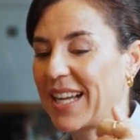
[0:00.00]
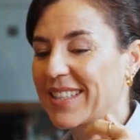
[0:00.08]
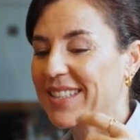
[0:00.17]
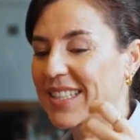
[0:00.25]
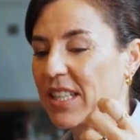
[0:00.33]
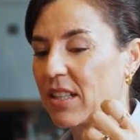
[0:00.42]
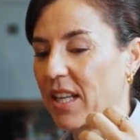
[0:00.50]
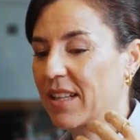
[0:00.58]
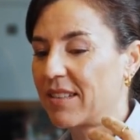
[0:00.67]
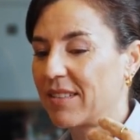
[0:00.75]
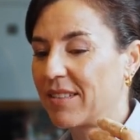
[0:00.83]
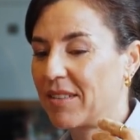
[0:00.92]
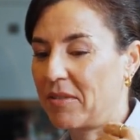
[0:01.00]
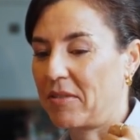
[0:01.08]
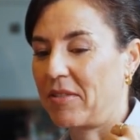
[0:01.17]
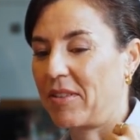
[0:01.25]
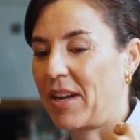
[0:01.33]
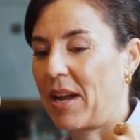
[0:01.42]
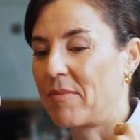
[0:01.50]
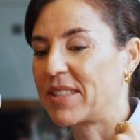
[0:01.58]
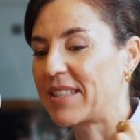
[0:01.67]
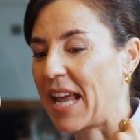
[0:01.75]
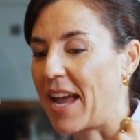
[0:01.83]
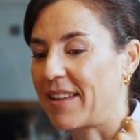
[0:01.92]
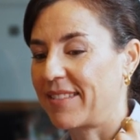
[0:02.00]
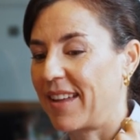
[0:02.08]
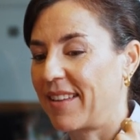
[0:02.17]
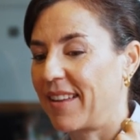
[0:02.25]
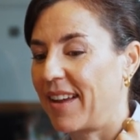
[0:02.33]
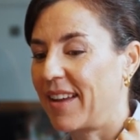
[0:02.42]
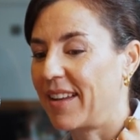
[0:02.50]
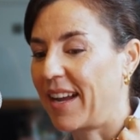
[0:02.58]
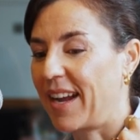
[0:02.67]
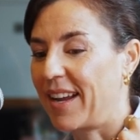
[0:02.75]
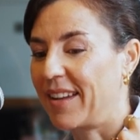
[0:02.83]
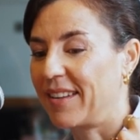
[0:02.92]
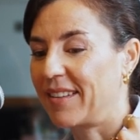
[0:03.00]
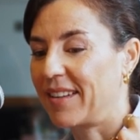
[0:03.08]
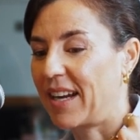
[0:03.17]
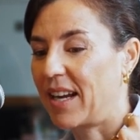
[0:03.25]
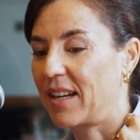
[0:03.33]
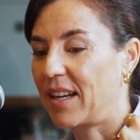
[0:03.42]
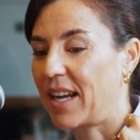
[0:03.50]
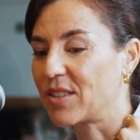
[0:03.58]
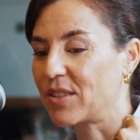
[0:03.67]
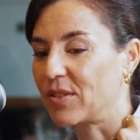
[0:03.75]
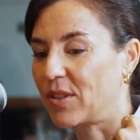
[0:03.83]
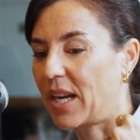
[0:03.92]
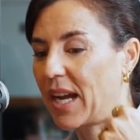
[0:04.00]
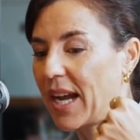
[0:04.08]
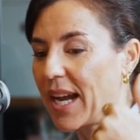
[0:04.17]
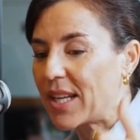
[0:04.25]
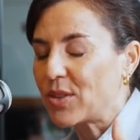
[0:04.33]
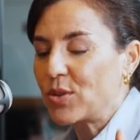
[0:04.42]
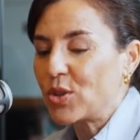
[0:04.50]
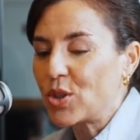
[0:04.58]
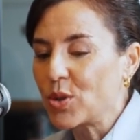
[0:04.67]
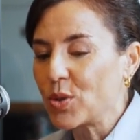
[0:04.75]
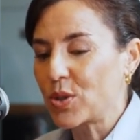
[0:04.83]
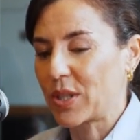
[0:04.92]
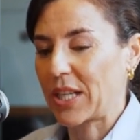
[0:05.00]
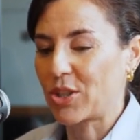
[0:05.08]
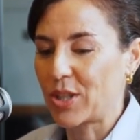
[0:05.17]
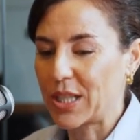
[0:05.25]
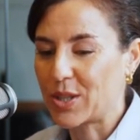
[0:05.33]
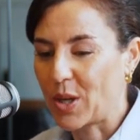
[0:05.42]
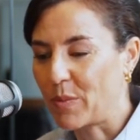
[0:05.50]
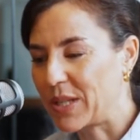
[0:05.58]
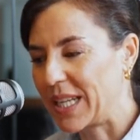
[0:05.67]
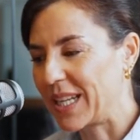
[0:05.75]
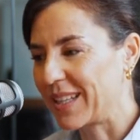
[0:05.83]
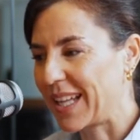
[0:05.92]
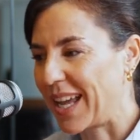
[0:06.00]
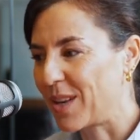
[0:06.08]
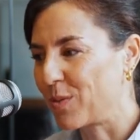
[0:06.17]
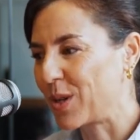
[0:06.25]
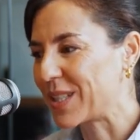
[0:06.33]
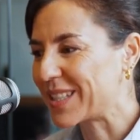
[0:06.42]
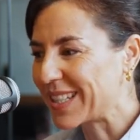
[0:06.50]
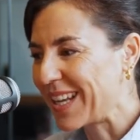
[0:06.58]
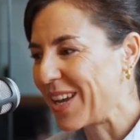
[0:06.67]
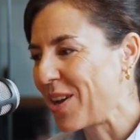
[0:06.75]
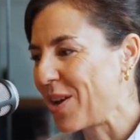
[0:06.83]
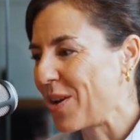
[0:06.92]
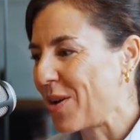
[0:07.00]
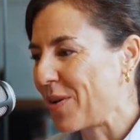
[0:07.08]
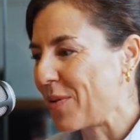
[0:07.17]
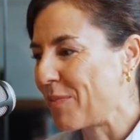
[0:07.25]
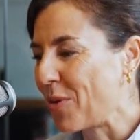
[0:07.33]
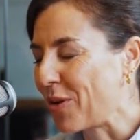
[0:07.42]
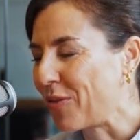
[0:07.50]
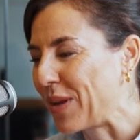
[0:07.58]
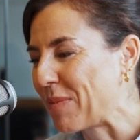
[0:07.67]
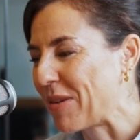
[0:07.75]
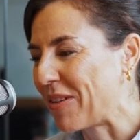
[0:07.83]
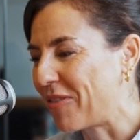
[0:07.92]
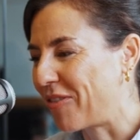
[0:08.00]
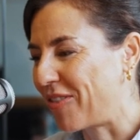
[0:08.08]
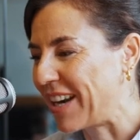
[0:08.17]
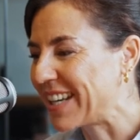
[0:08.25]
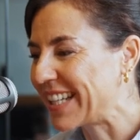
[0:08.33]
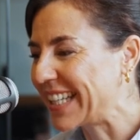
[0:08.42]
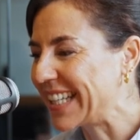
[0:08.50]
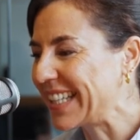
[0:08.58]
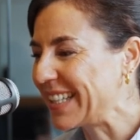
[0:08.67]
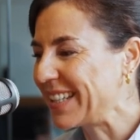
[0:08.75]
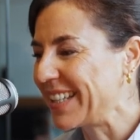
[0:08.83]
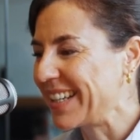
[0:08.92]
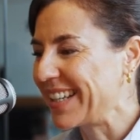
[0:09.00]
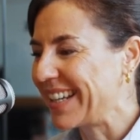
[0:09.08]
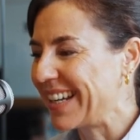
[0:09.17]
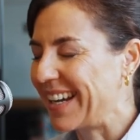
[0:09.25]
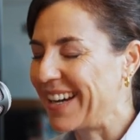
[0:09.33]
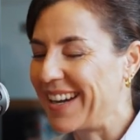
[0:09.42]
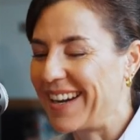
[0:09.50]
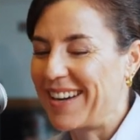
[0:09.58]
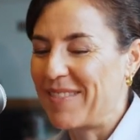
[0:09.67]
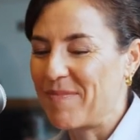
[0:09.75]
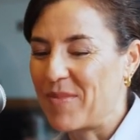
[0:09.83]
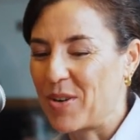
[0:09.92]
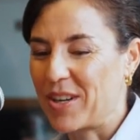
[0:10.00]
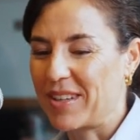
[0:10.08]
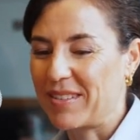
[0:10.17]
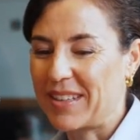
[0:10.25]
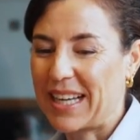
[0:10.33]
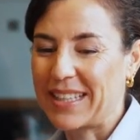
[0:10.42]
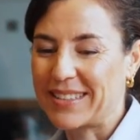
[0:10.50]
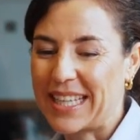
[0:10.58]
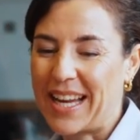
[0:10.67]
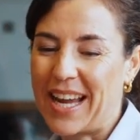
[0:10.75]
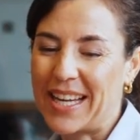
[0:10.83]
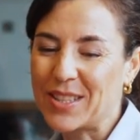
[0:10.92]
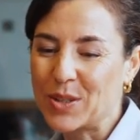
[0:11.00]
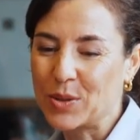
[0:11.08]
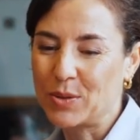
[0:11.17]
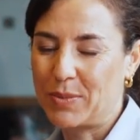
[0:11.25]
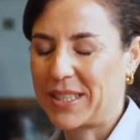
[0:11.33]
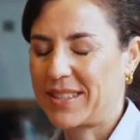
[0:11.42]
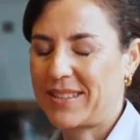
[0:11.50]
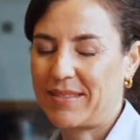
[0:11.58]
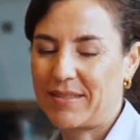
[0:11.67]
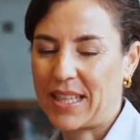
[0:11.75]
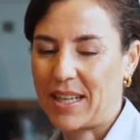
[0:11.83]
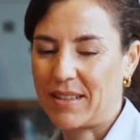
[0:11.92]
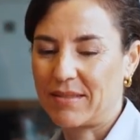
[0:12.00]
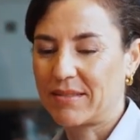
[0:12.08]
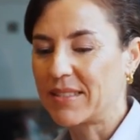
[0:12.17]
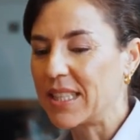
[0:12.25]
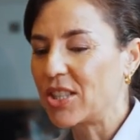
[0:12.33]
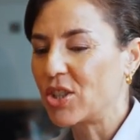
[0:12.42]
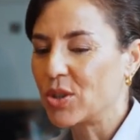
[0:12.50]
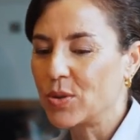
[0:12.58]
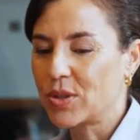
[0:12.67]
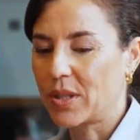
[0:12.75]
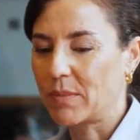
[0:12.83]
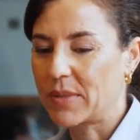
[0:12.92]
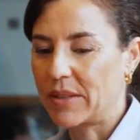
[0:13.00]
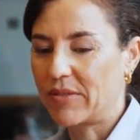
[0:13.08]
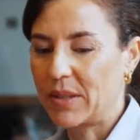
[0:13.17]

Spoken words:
still am sad that I had to choose actually something that was more female friendly. Or I say had to, but did choose something